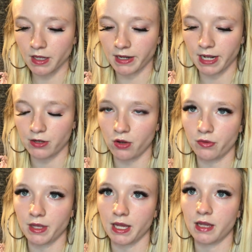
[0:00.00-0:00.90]
I know
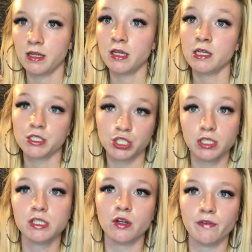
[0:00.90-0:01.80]
that she's
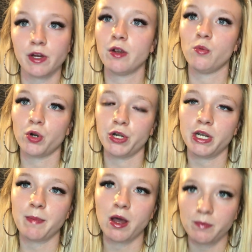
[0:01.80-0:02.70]
still very
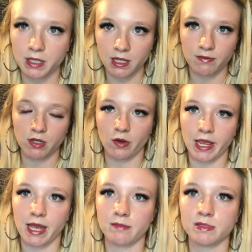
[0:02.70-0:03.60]
worried about me, even though I
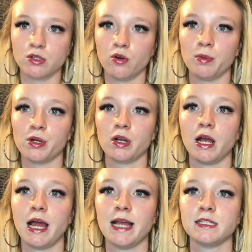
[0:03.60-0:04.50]
am sober.
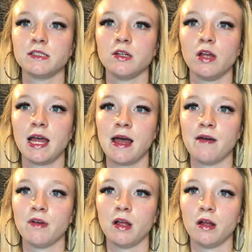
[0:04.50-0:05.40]
I still
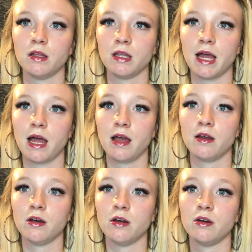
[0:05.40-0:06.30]
have a lot
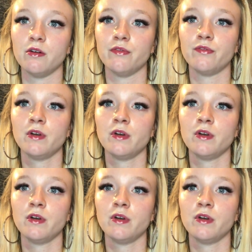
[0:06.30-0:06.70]
of